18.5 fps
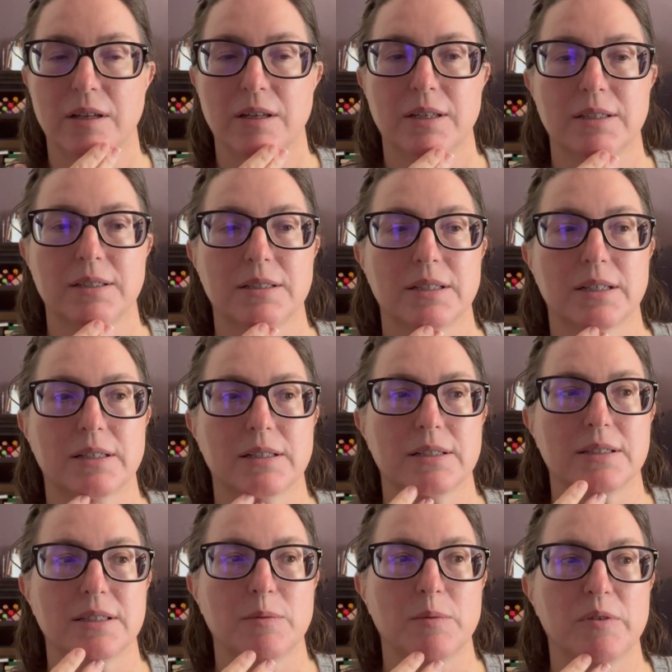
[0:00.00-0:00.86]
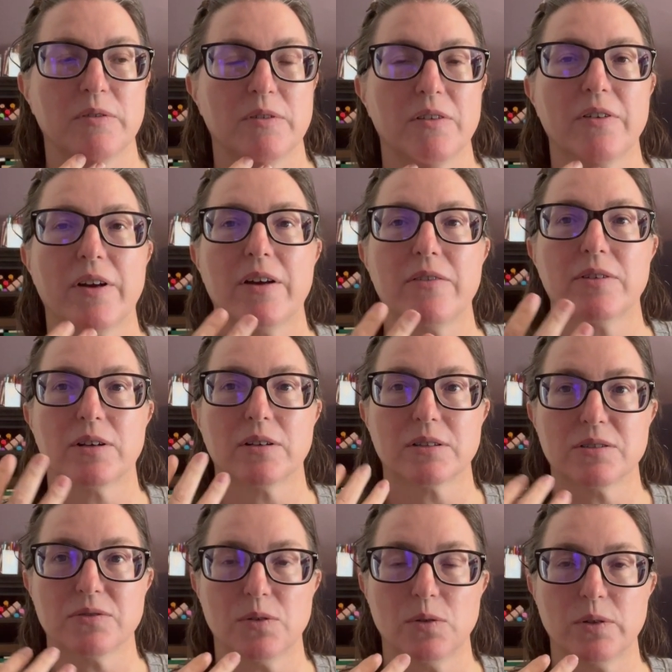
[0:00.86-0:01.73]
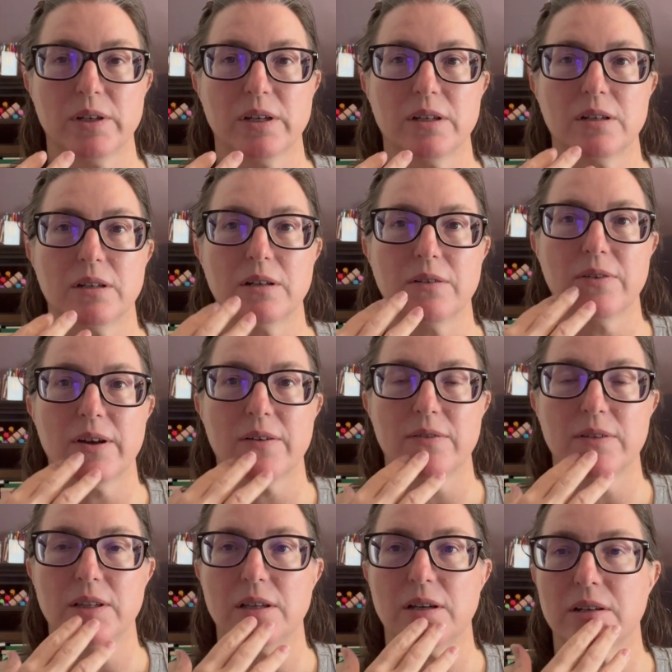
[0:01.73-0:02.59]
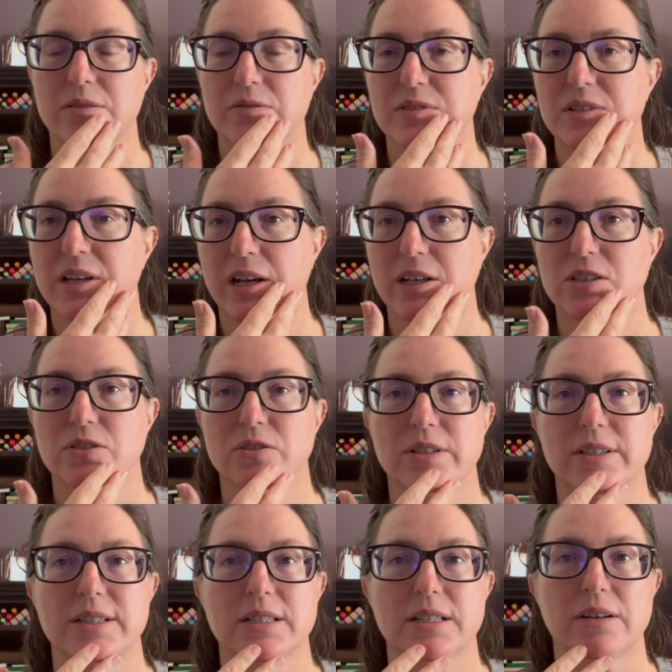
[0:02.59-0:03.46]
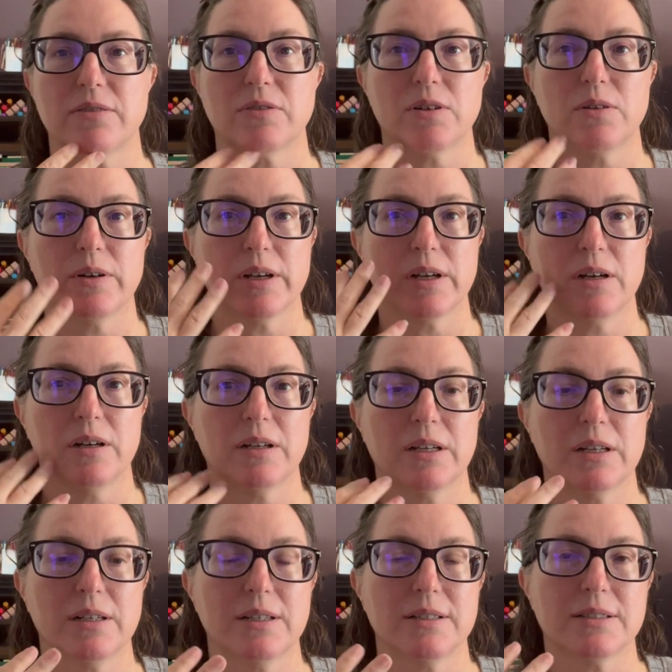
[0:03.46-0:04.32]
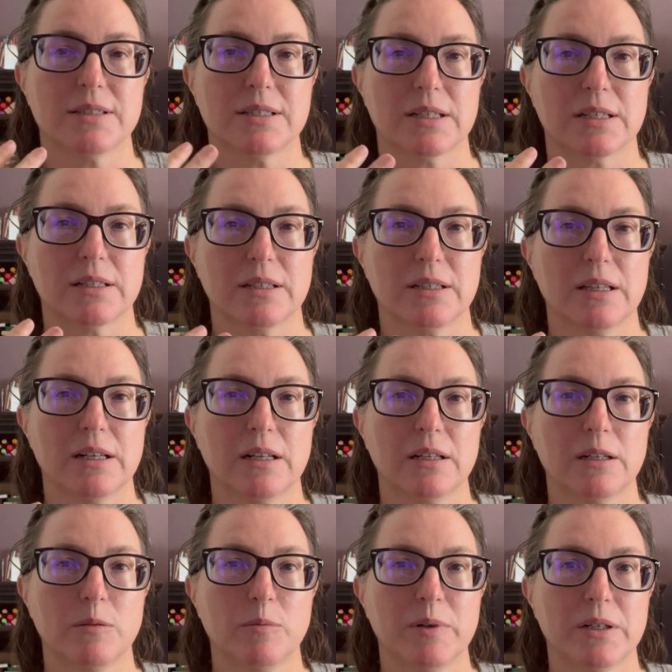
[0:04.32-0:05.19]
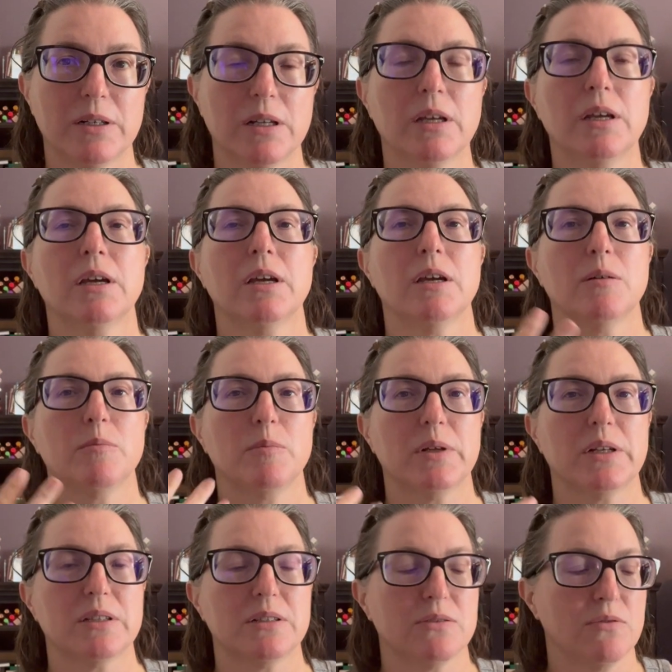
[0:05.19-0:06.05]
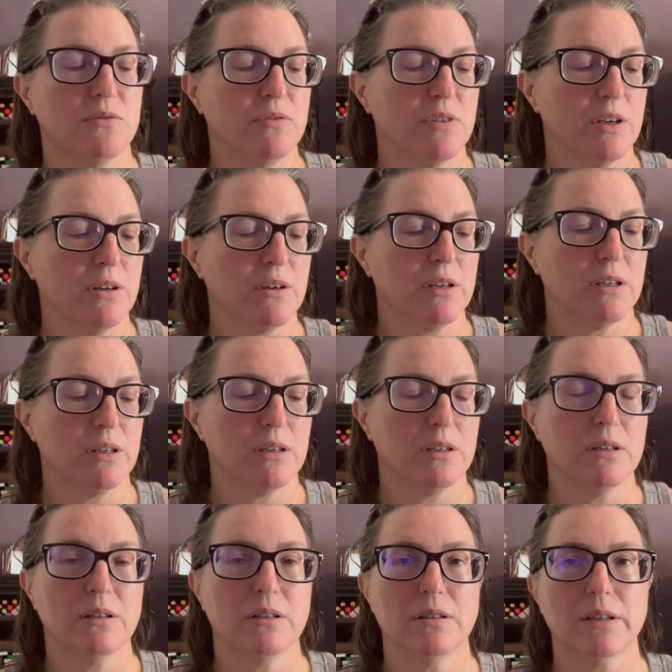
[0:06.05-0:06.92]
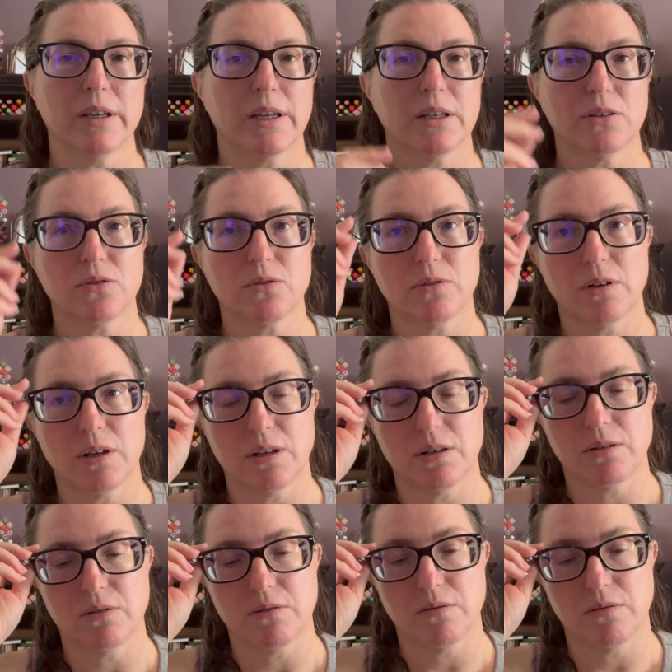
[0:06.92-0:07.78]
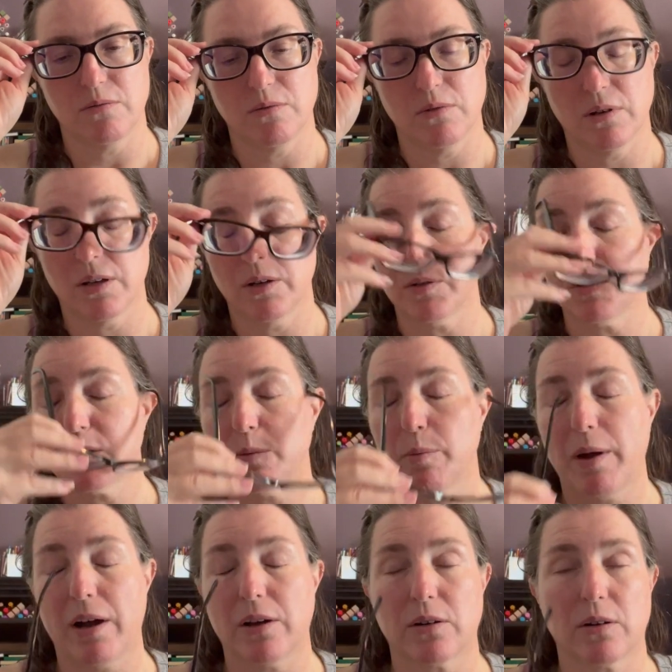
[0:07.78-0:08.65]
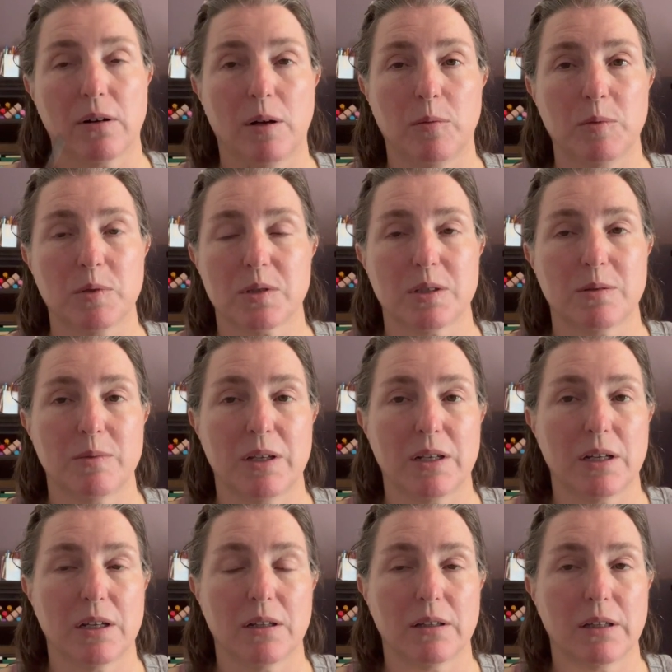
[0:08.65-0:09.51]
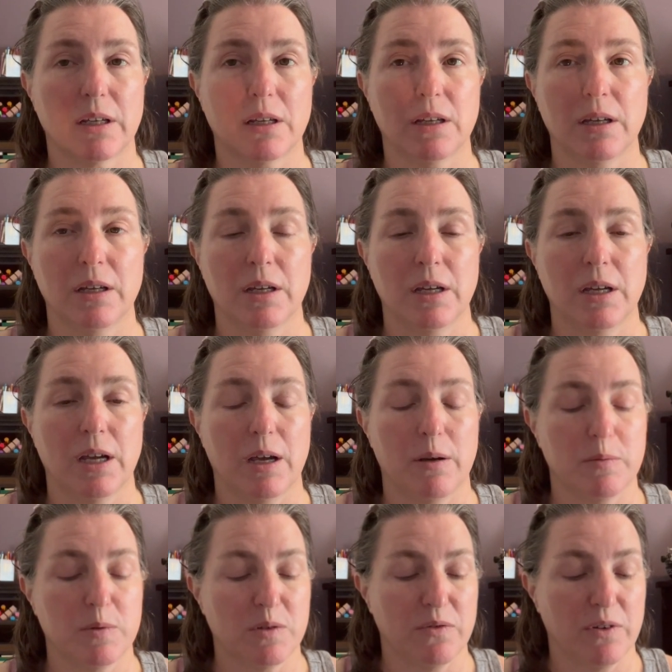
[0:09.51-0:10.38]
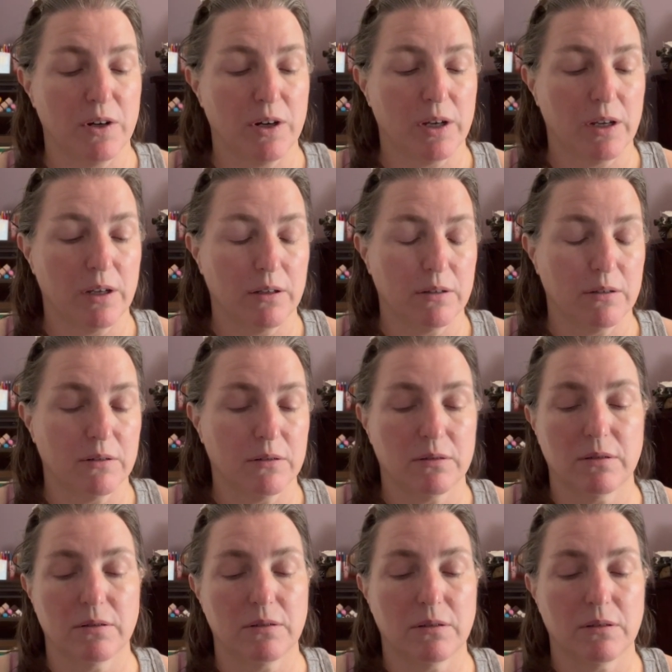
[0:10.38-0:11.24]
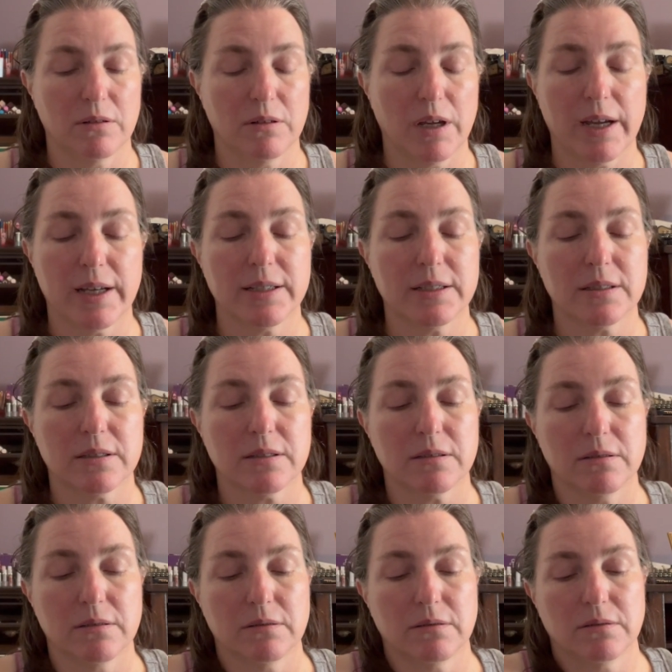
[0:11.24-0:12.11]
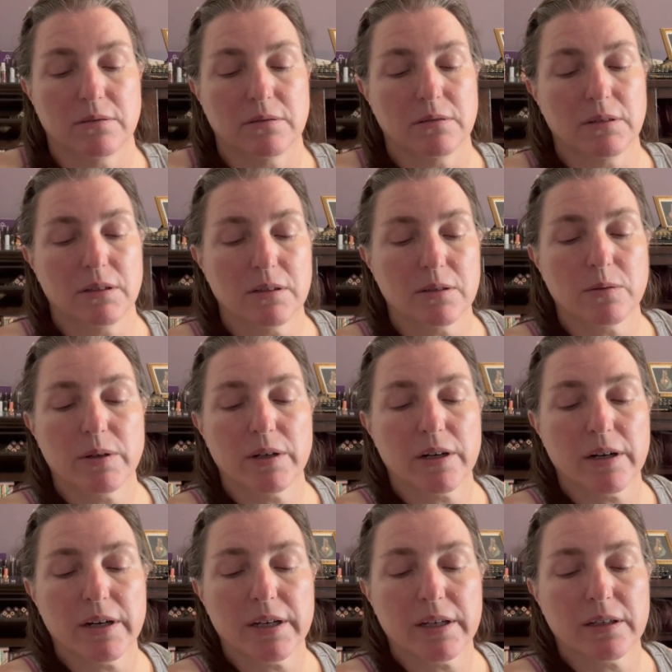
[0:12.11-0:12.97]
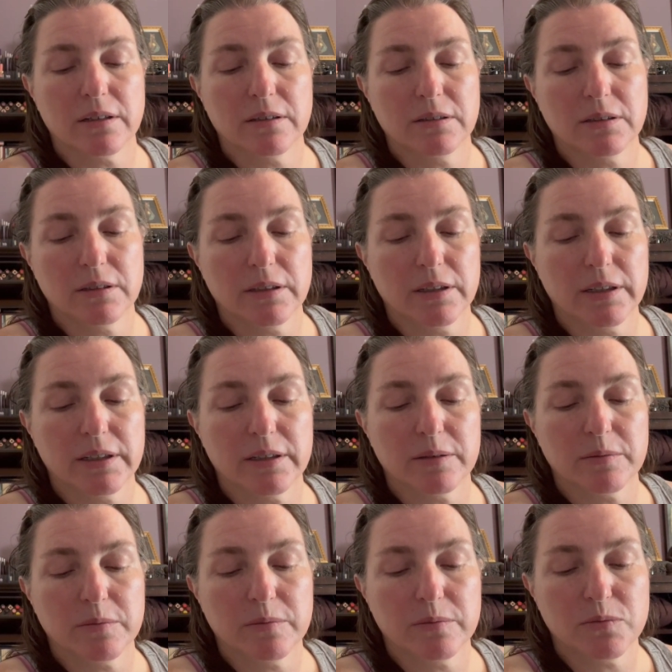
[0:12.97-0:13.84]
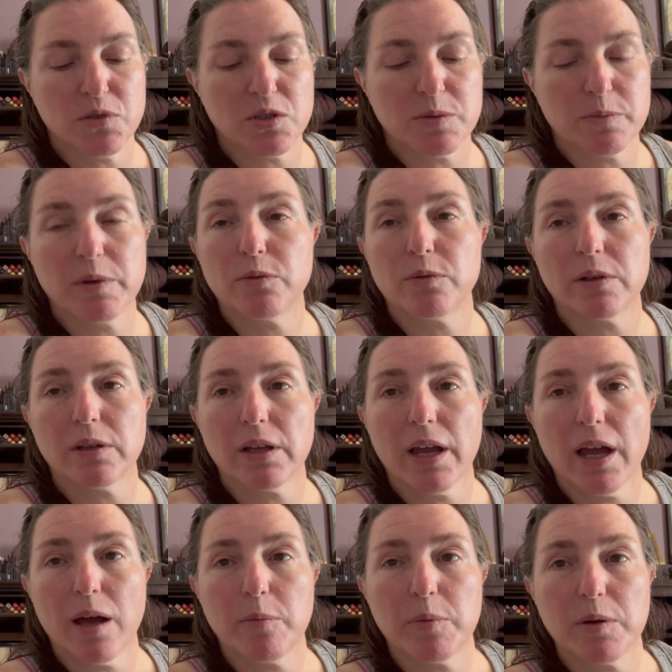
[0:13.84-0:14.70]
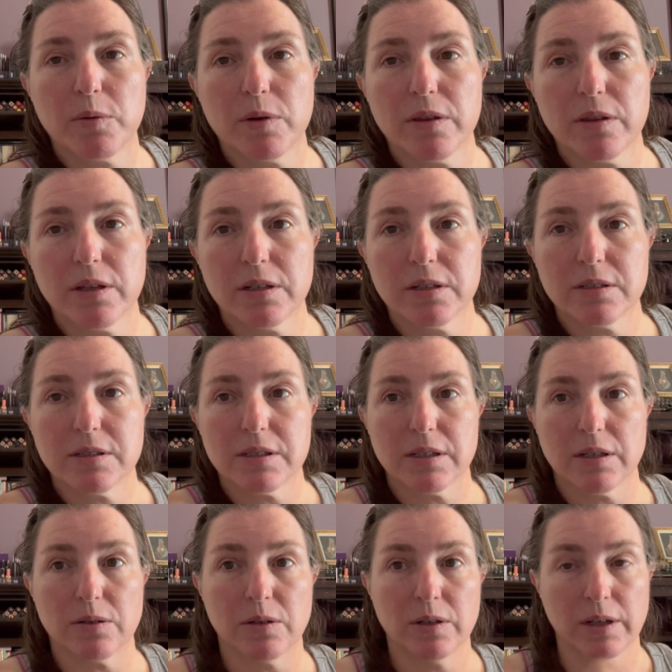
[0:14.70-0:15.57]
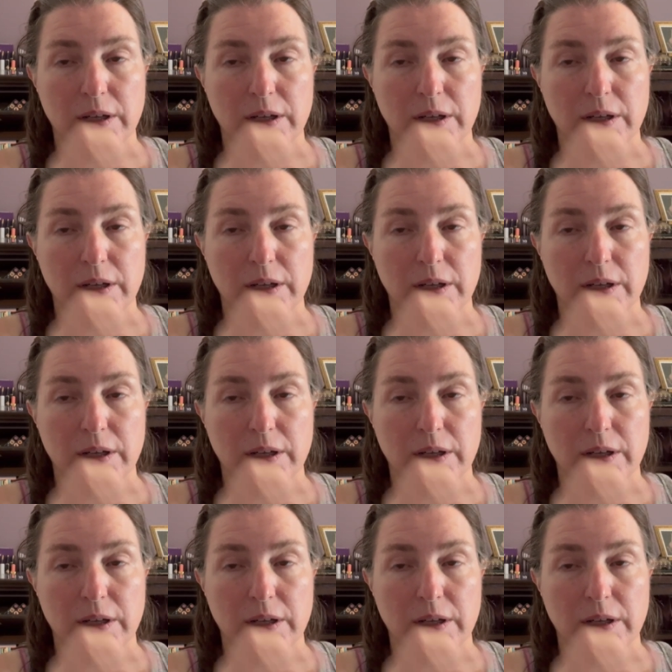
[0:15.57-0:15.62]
stick to some of, if I haven't exfoliated, if I have a lot of textury stuff going on, it does stick to that a little bit, but it's very, like it goes to powder almost immediately. It's very nice, long wearing. Just been really happy with it. So